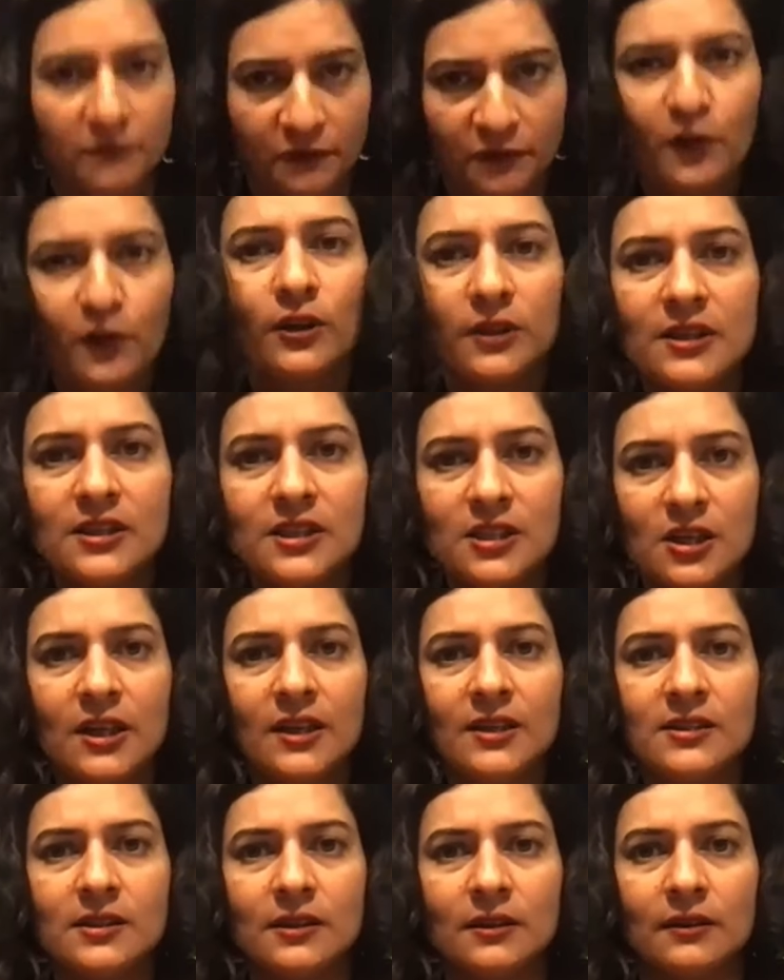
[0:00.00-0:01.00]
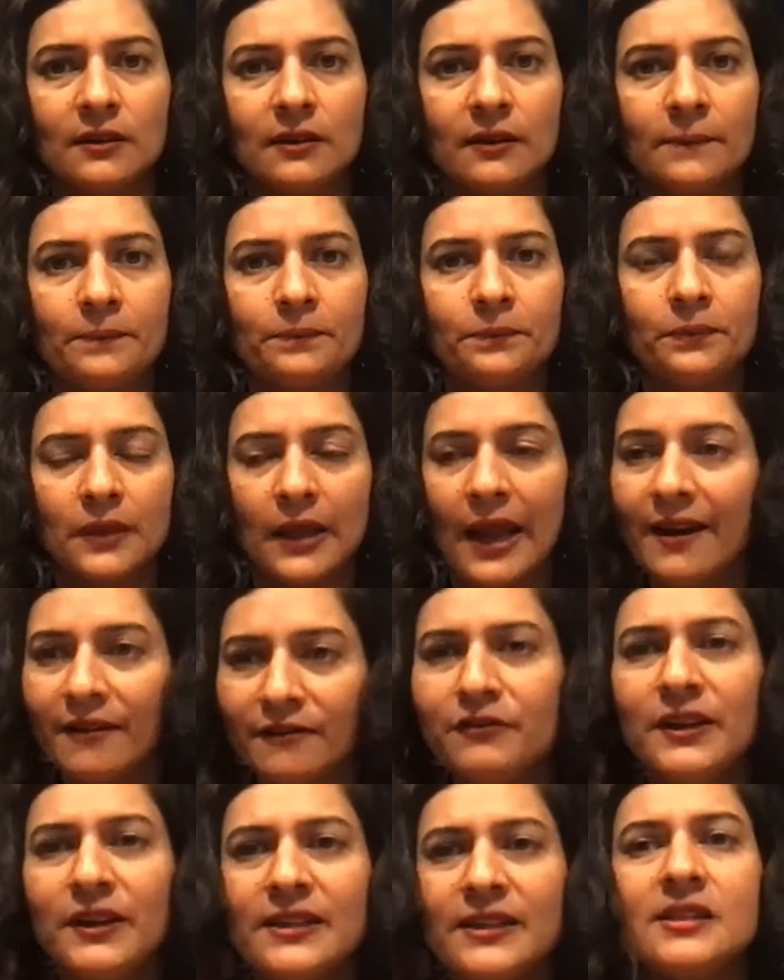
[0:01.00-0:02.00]
for this reason
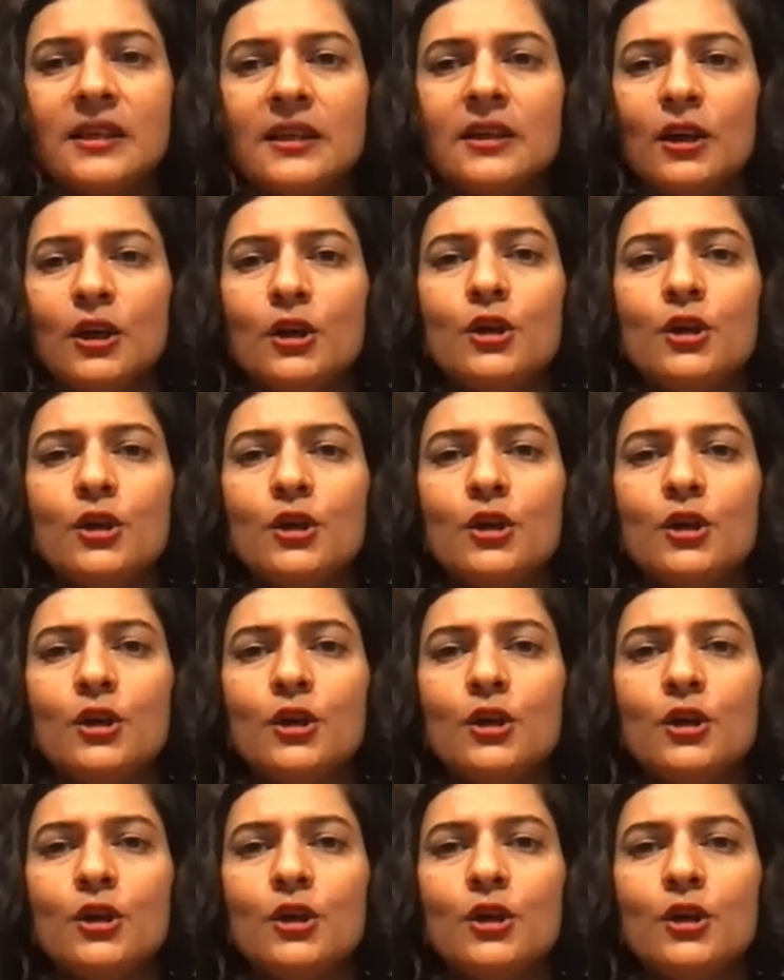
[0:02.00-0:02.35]
every single